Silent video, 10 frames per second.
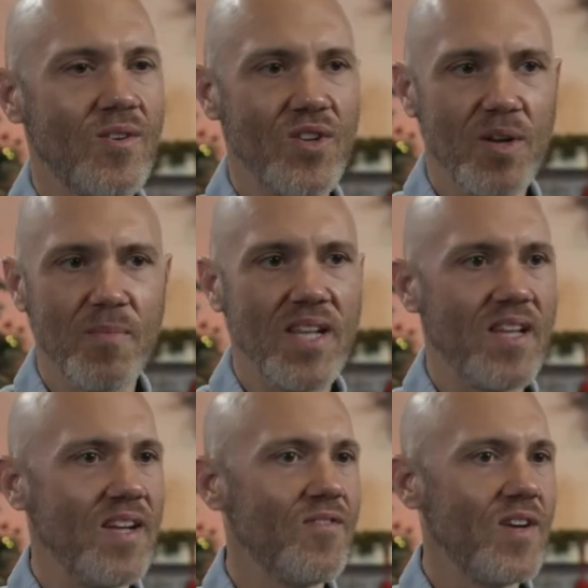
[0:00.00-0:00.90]
Earlier in my
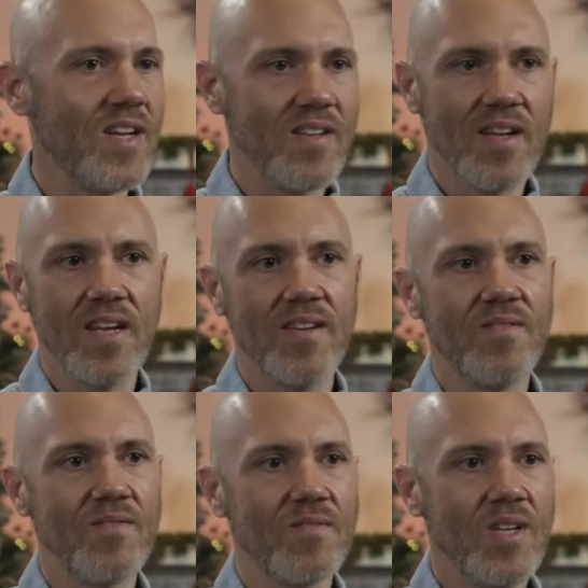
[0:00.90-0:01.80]
life, I'd, I'd
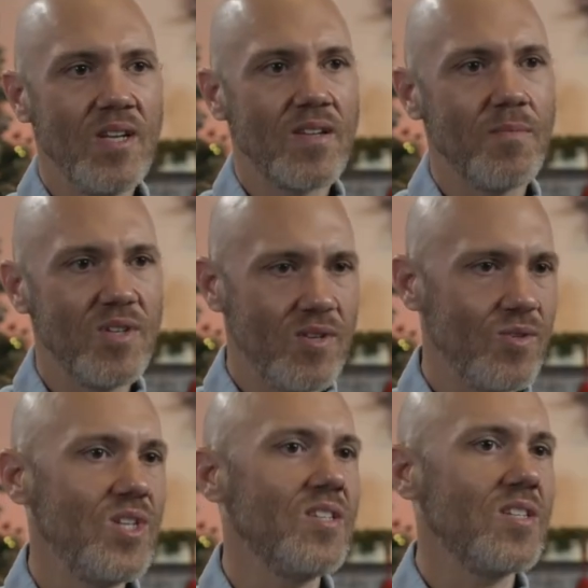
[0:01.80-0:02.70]
come to know
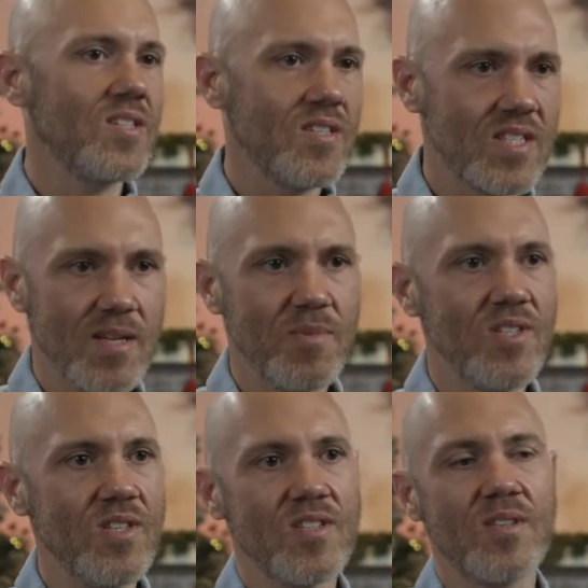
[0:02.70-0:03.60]
Jesus and
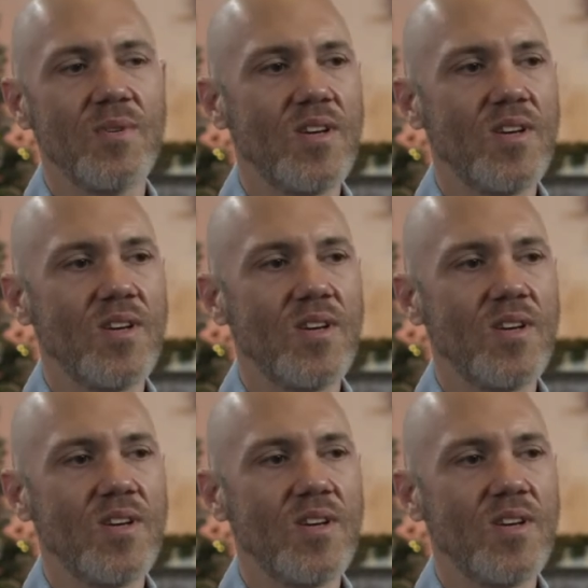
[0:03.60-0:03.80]
accepted Jesus in my